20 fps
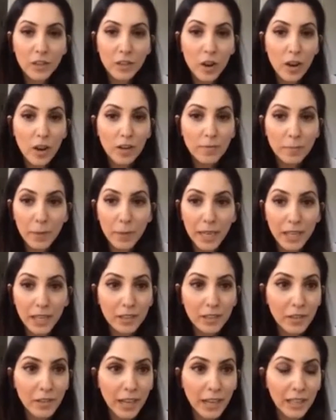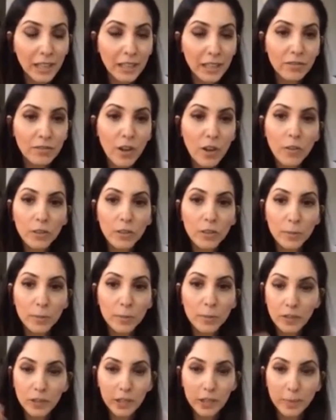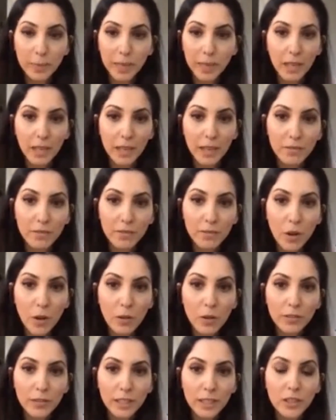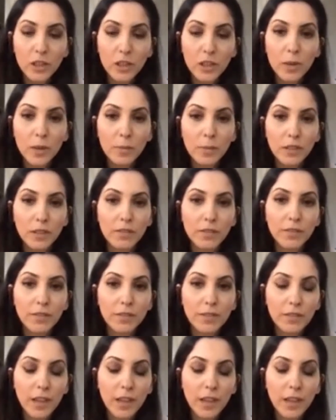not being directly involved, but just being involved in terms of